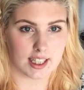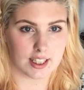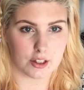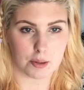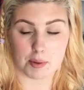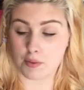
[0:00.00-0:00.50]

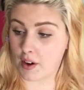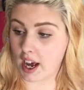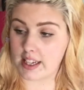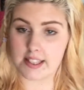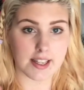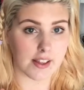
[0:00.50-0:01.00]
You could be
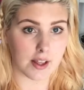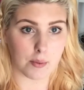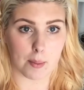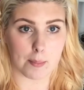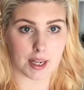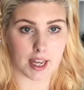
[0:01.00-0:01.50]
fine, sat there
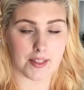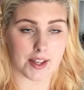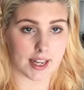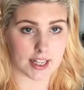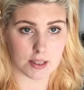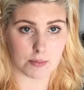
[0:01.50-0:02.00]
1 minute, and the
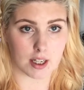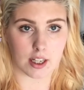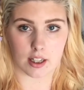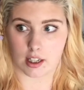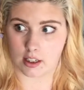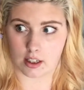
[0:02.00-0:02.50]
next minute
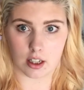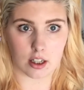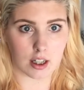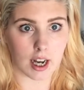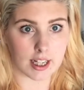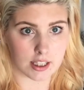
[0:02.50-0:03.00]
you're like,
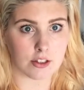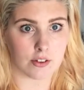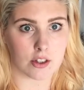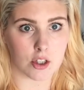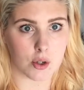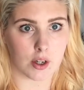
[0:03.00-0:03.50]
I need to
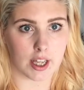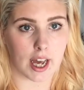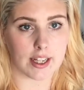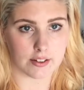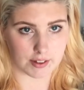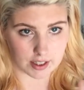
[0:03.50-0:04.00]
find a toilet, I
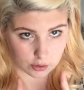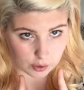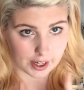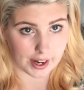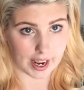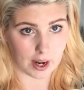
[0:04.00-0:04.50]
need to find a
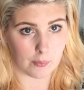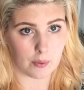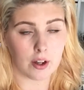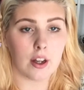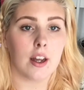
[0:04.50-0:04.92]
toilet now.